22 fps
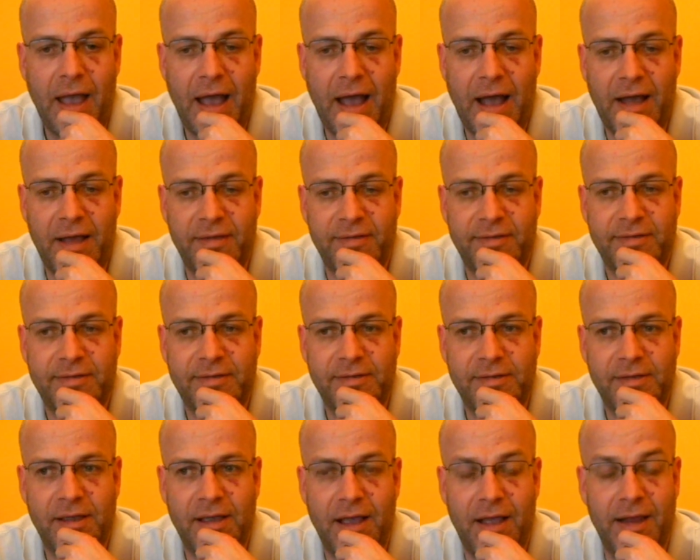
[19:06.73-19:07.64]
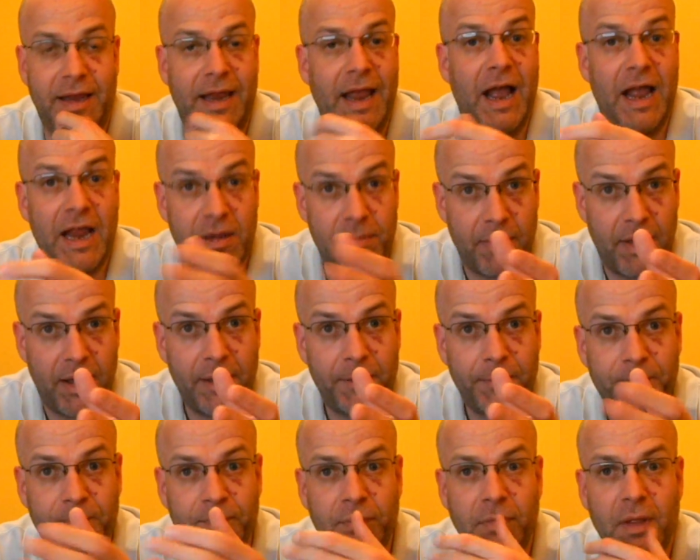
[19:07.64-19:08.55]
as a
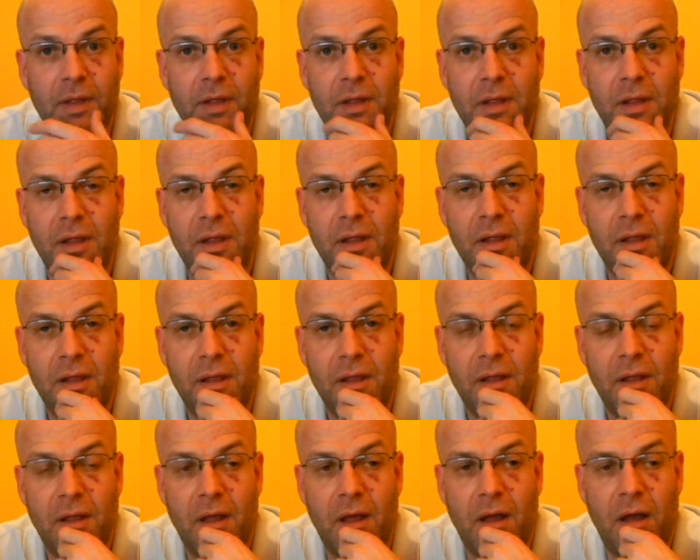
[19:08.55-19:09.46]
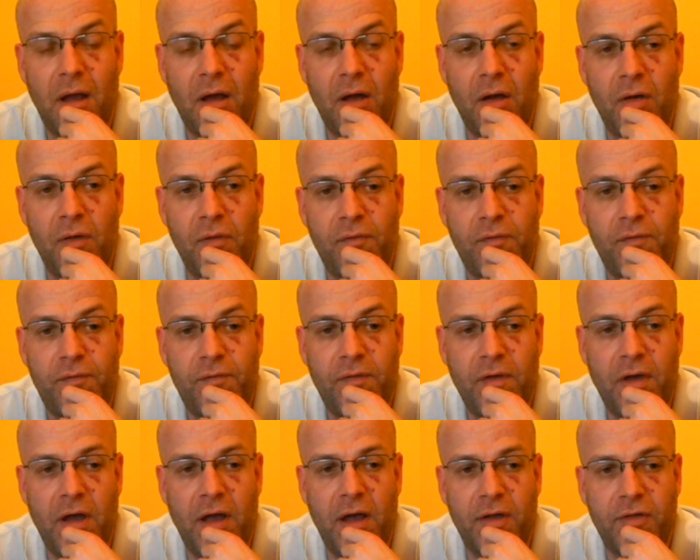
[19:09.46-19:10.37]
gamer of
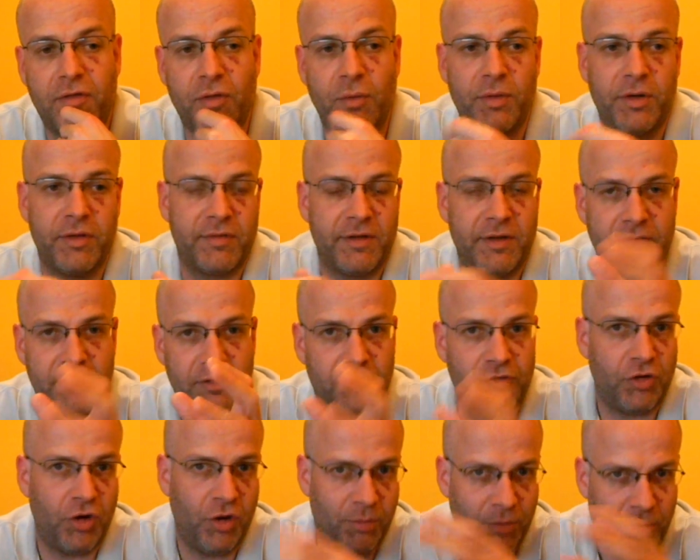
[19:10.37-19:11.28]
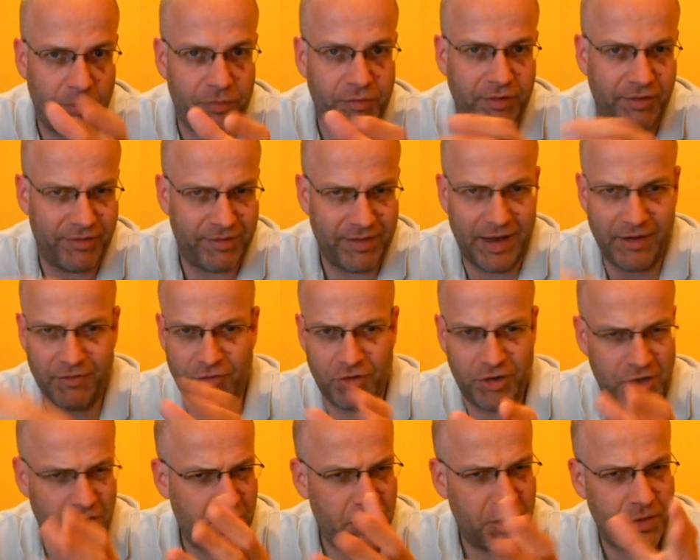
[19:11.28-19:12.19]
someone that's into shoot 'em ups,
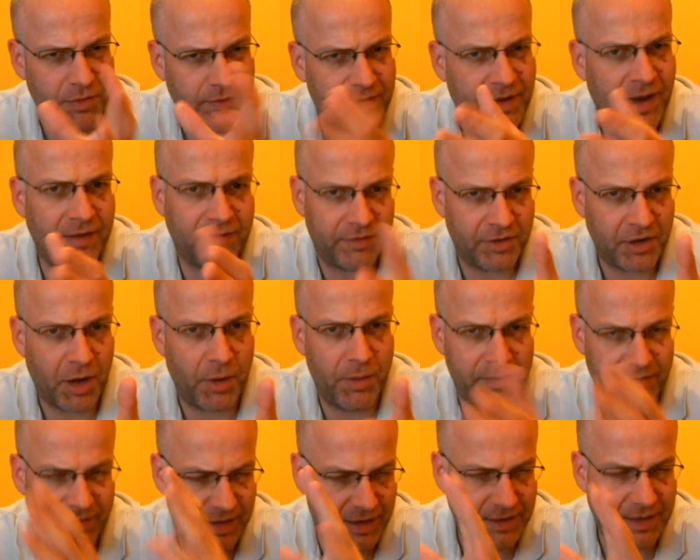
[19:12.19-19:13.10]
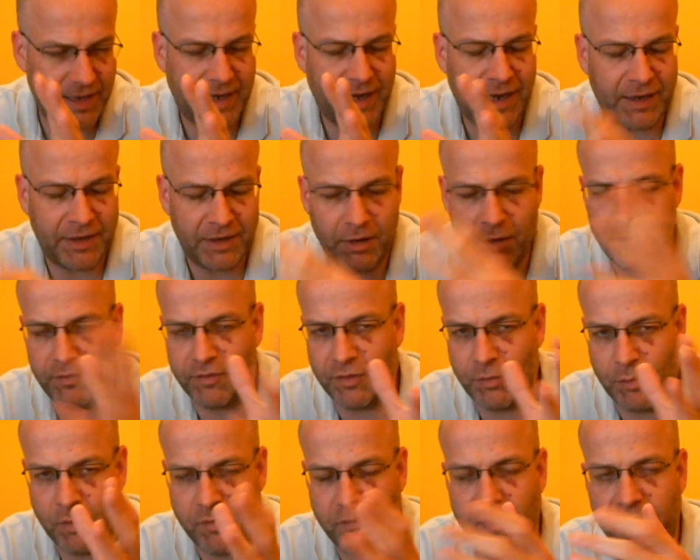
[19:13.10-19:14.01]
etc., you do tend to notice that. You can notice
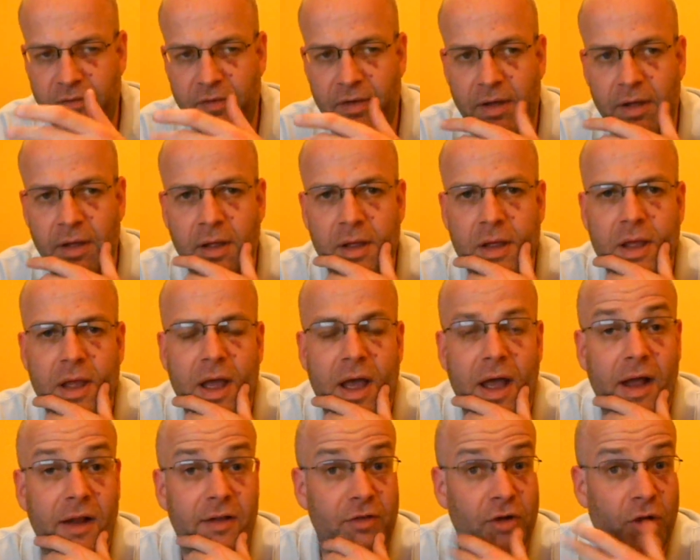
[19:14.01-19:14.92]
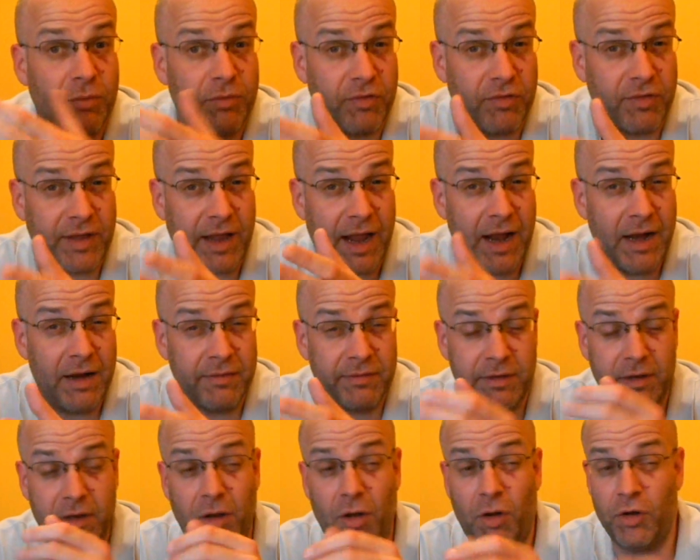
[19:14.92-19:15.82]
it with other types of
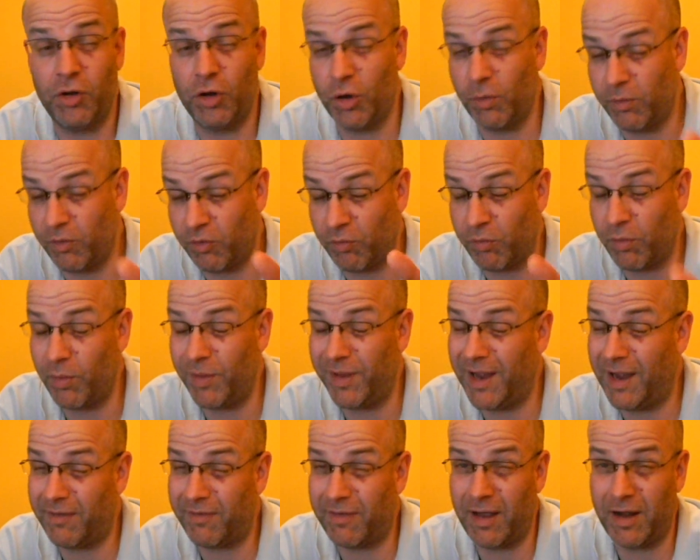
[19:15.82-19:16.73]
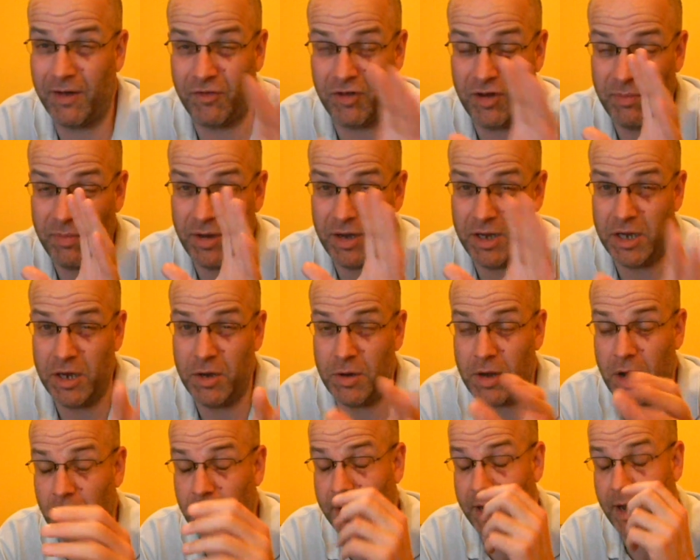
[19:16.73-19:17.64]
scalers and line doubles, but with the XRGB
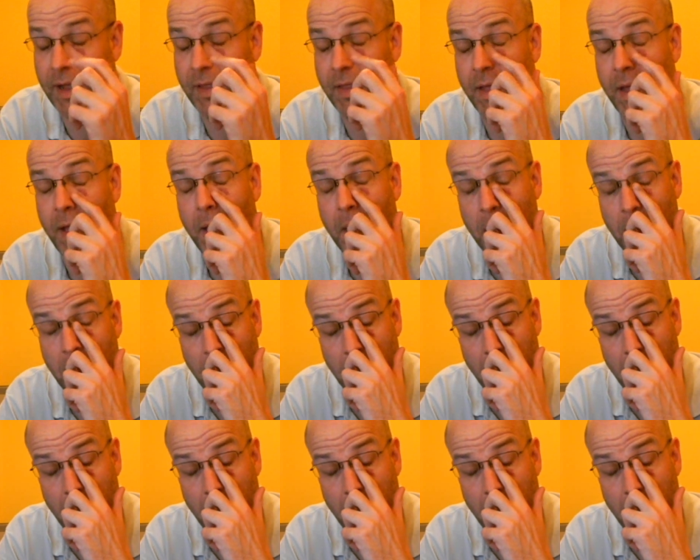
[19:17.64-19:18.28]
you don't get that.